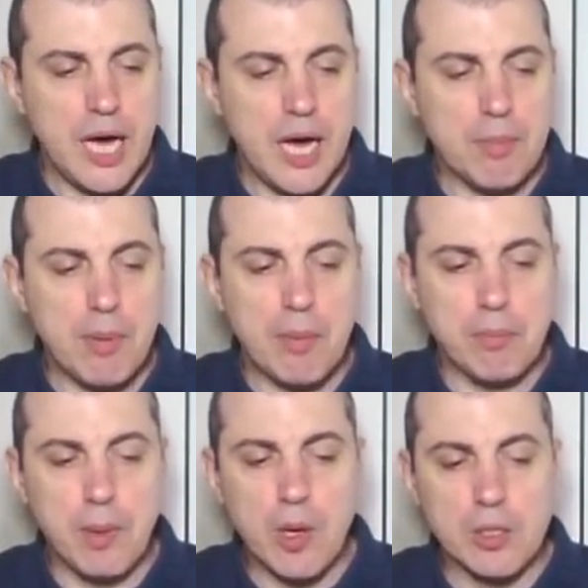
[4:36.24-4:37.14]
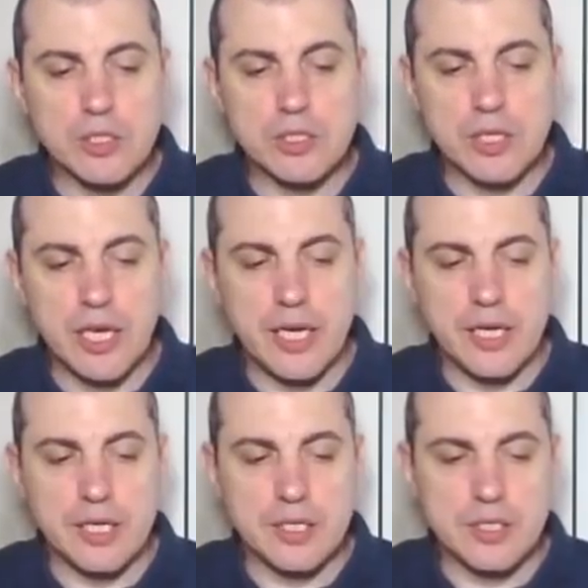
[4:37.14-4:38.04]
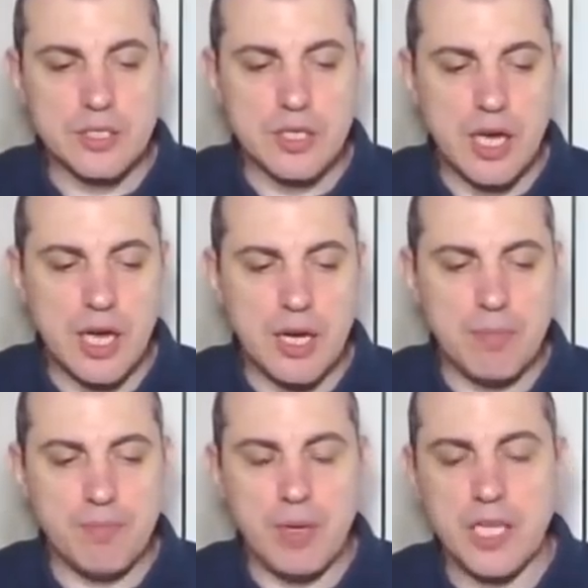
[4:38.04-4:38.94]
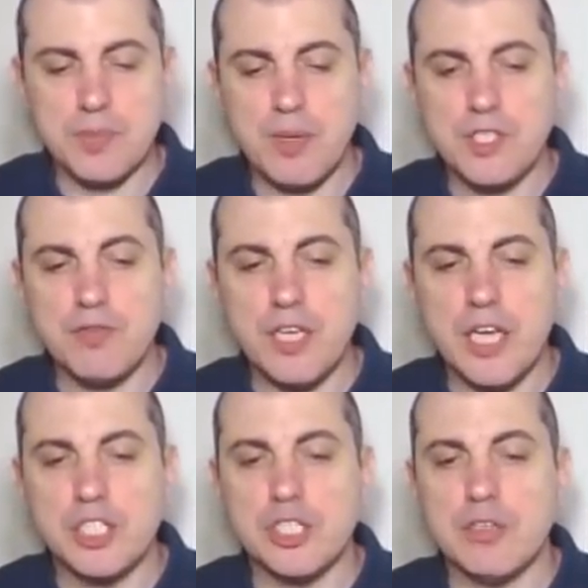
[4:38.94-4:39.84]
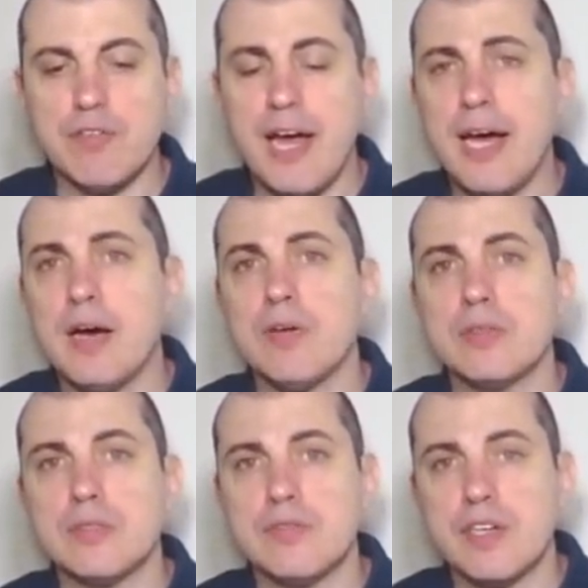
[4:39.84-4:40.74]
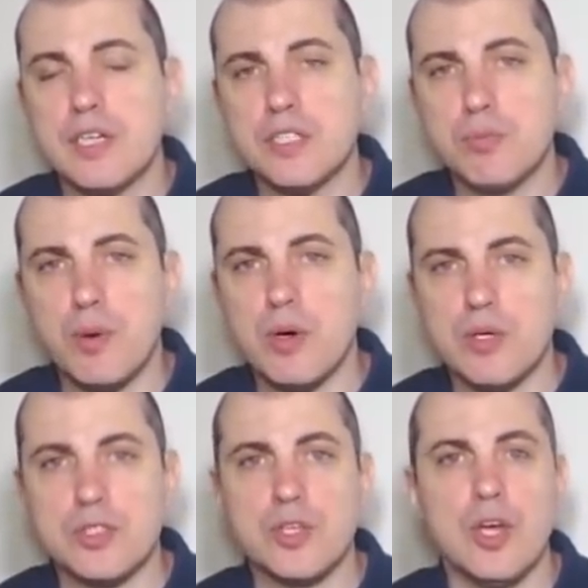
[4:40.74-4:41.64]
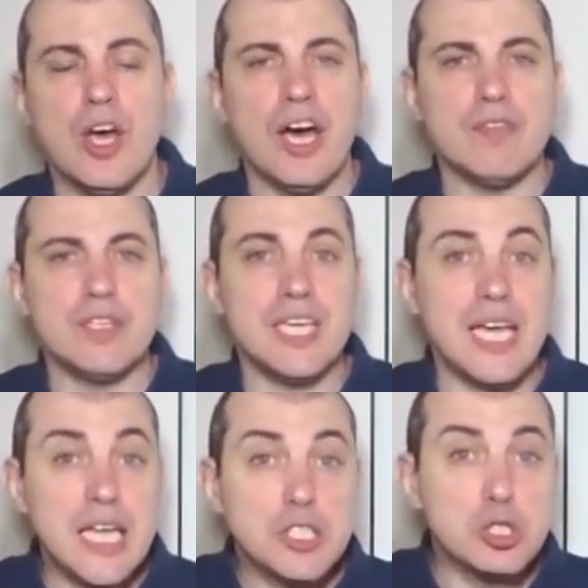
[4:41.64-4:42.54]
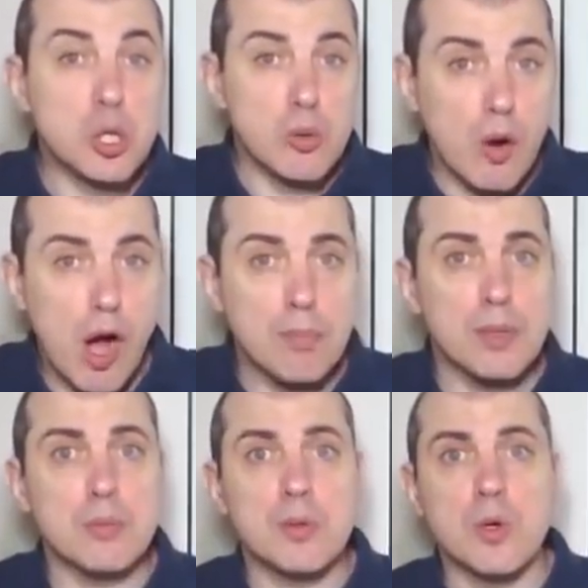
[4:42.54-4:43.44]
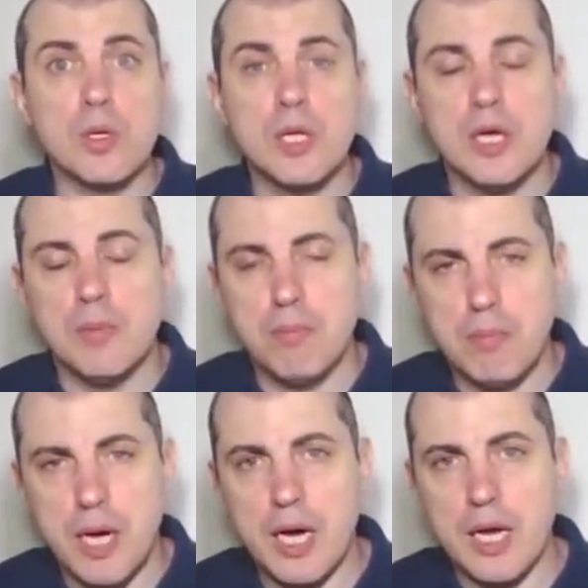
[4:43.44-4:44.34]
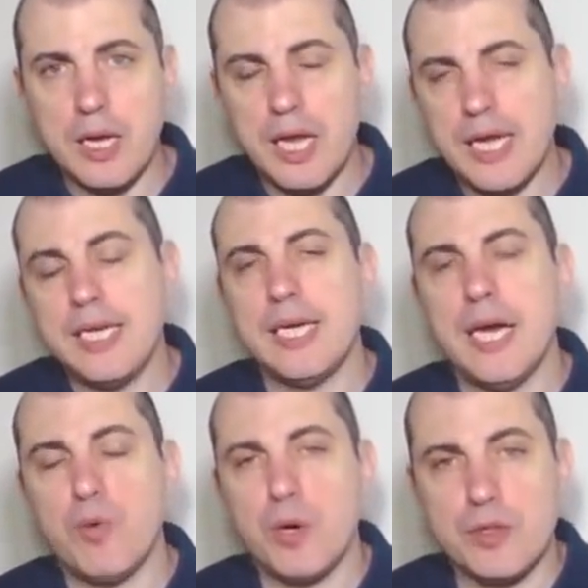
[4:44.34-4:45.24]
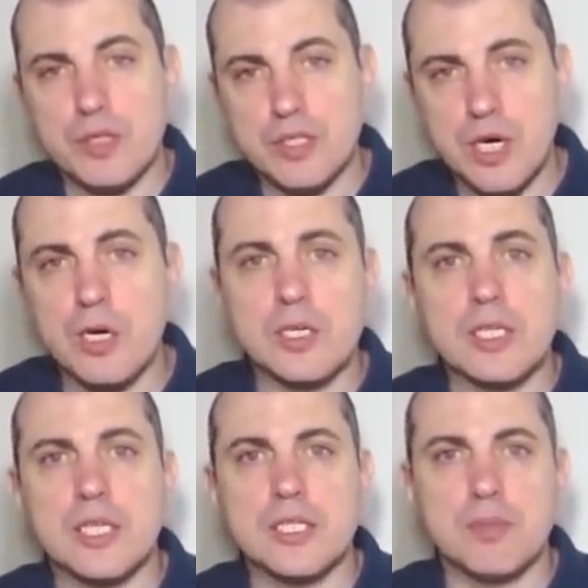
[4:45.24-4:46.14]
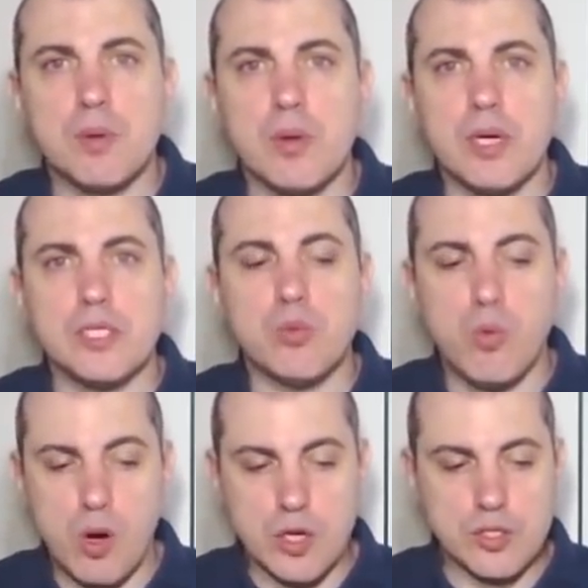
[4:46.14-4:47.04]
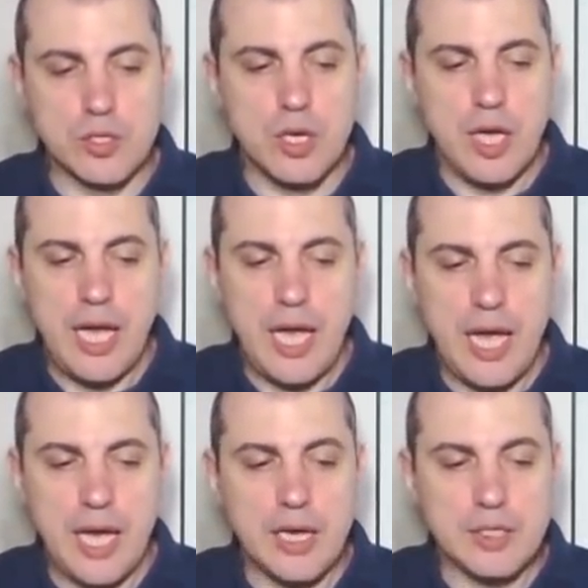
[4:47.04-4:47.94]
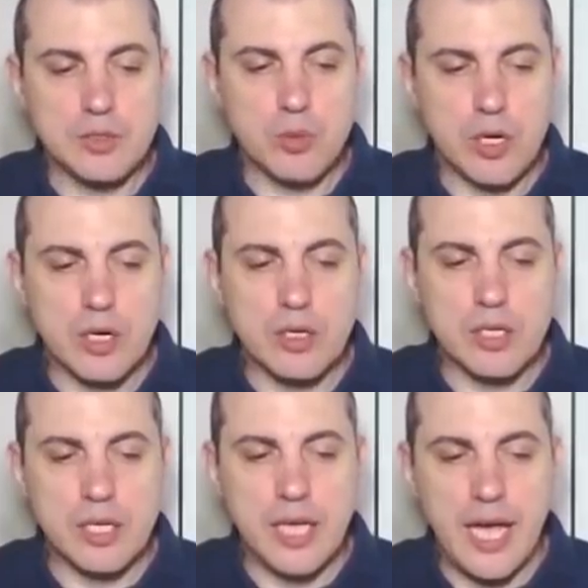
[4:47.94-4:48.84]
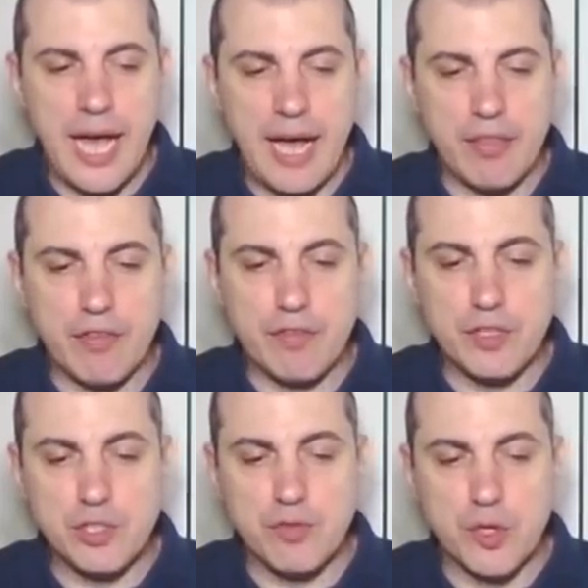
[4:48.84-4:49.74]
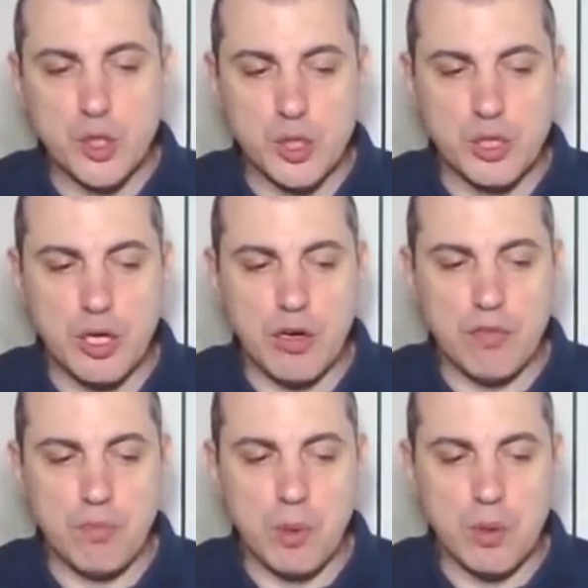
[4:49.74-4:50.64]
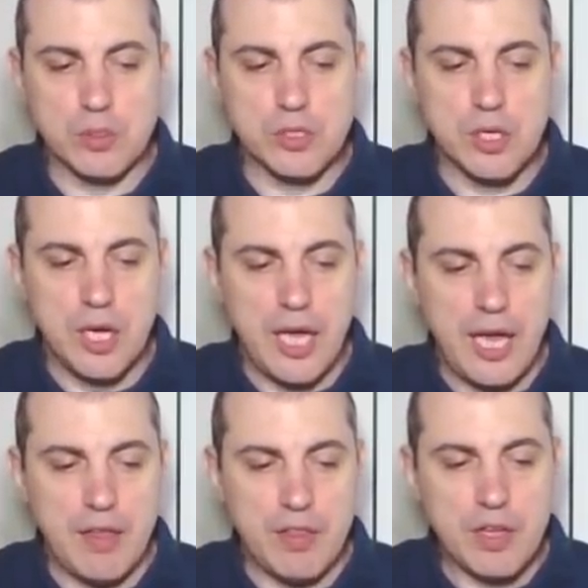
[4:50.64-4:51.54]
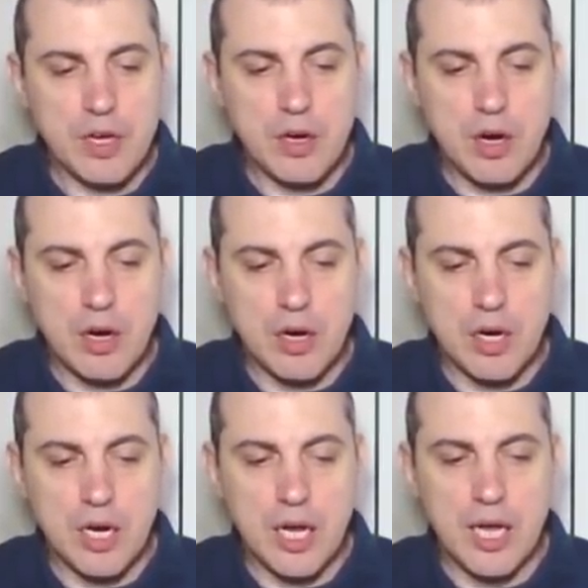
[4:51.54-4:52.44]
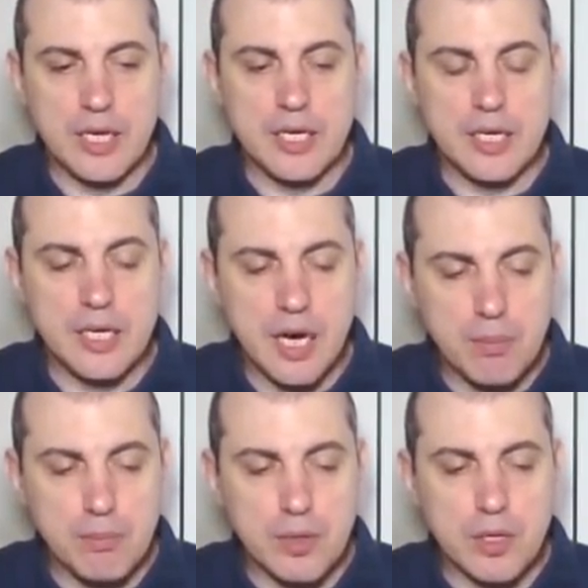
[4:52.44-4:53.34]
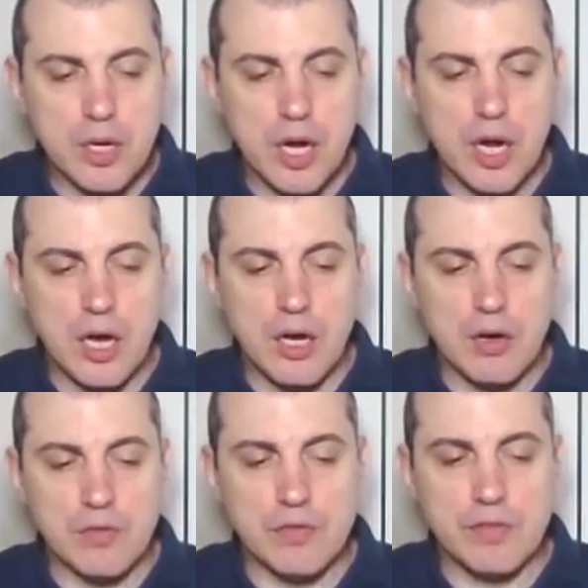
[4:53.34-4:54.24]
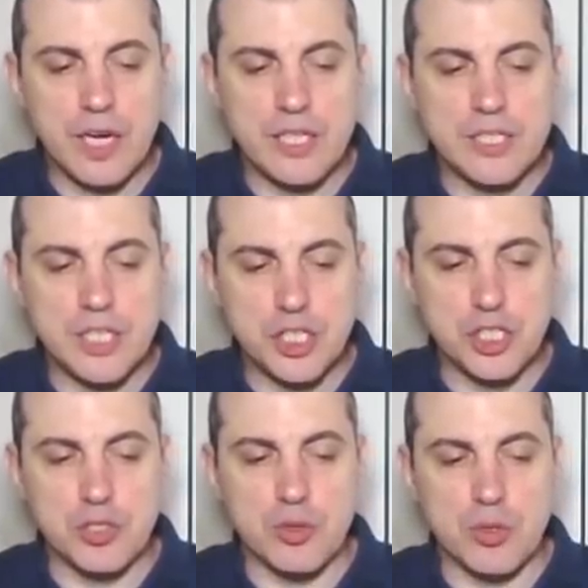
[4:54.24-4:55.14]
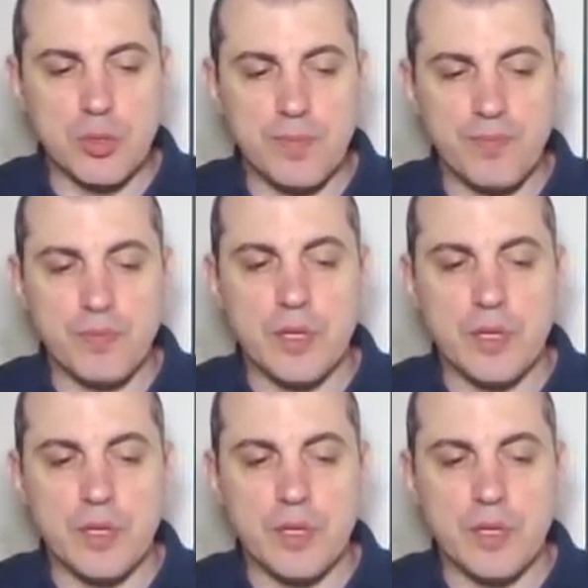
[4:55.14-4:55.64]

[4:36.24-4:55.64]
Um, BOLT is um, a specification of how the various parts of the interoperable uh, lightning network that is currently deployed works and we're currently at the first version of Bolt, and there are a number of additional